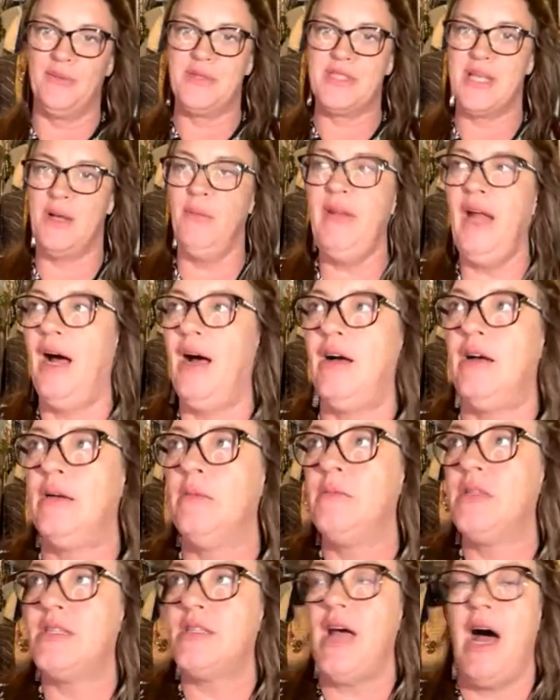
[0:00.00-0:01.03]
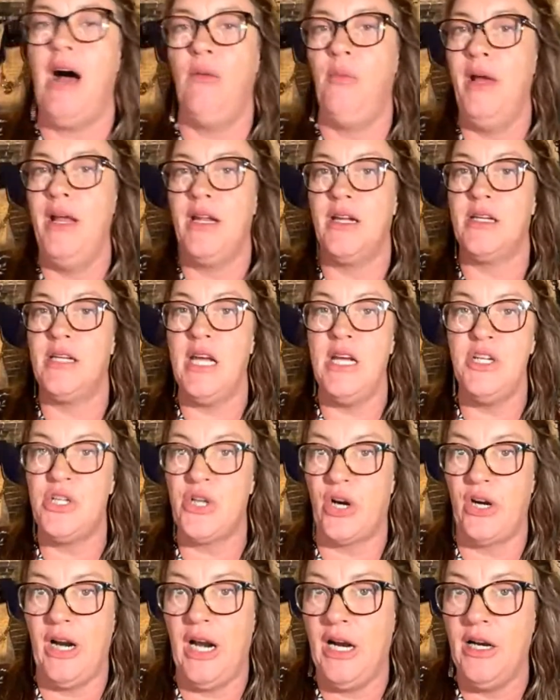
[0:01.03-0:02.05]
Sometimes I'll be in a
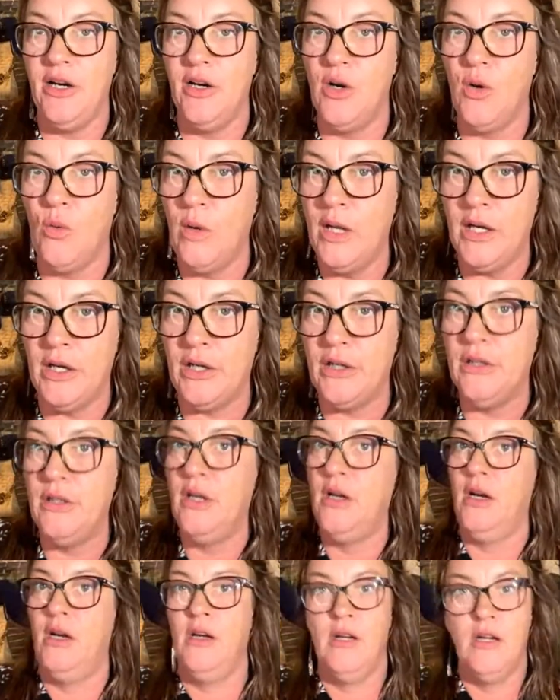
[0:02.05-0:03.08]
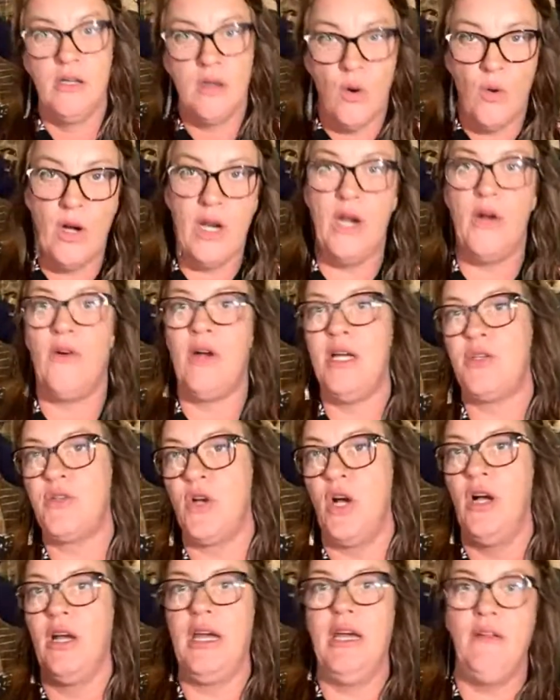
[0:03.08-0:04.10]
t-shirt out here in the winter, going in a
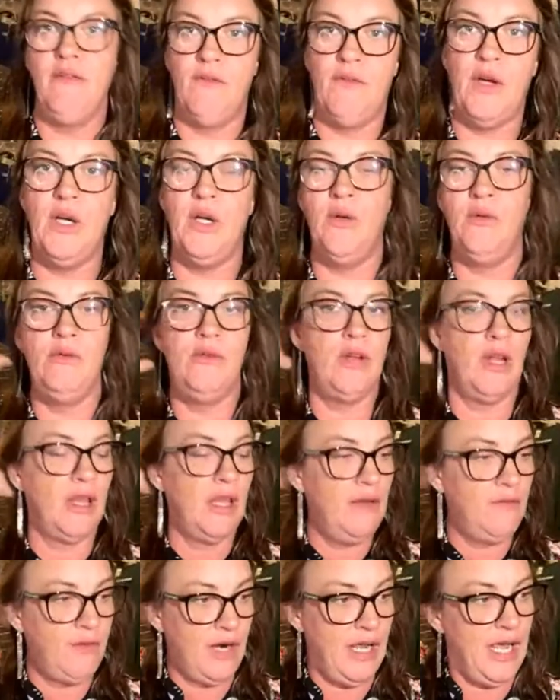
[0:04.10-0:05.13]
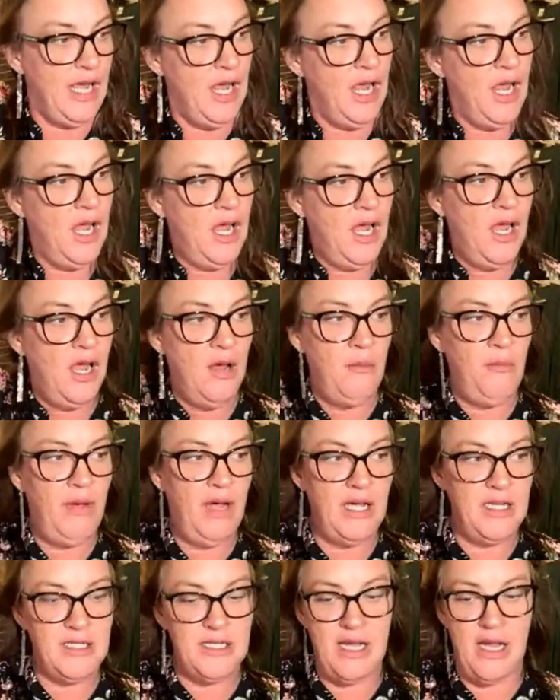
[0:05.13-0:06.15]
restaurant, getting food, delivering it.
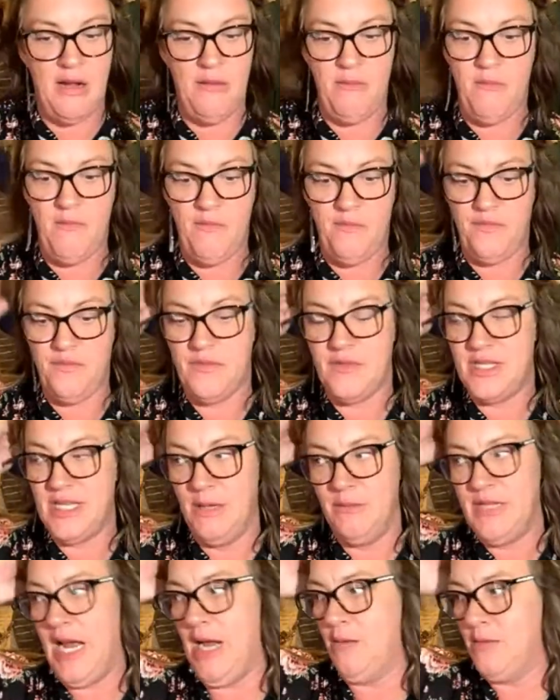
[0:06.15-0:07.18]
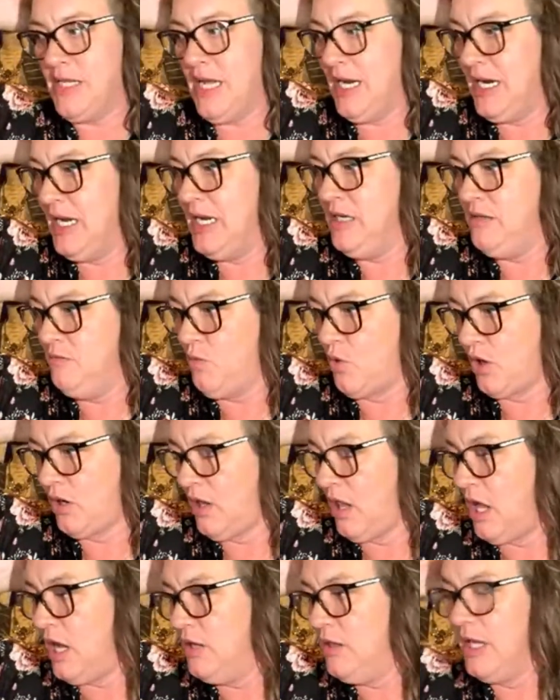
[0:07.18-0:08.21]
But sometimes I need more
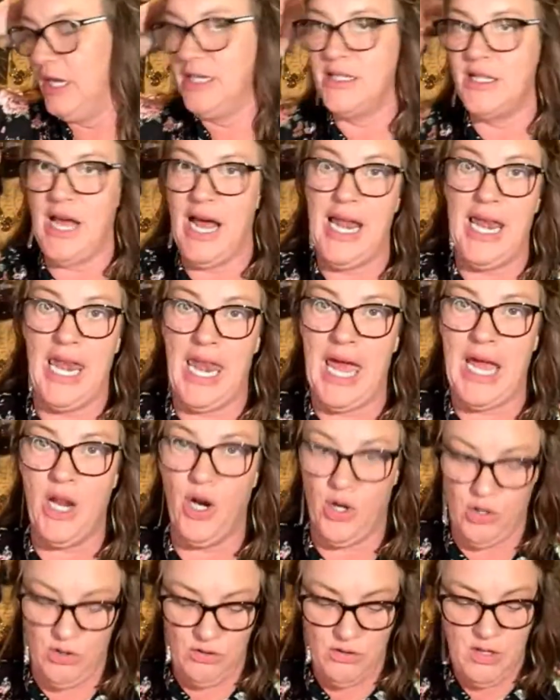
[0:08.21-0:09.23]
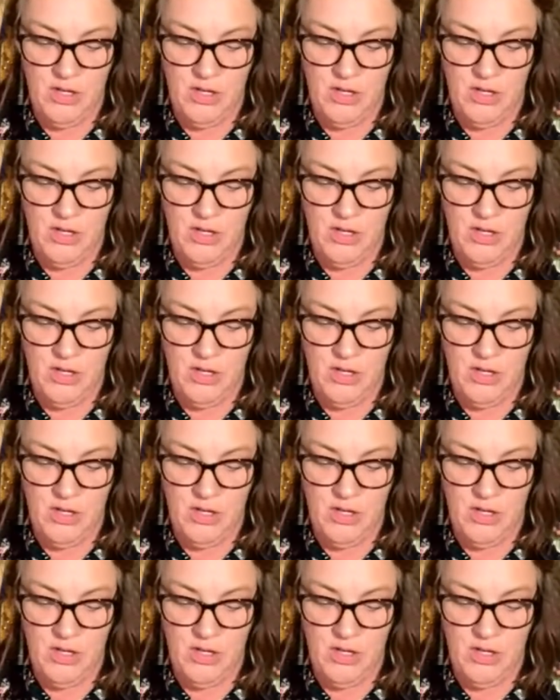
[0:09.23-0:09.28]
clothing, so I layer.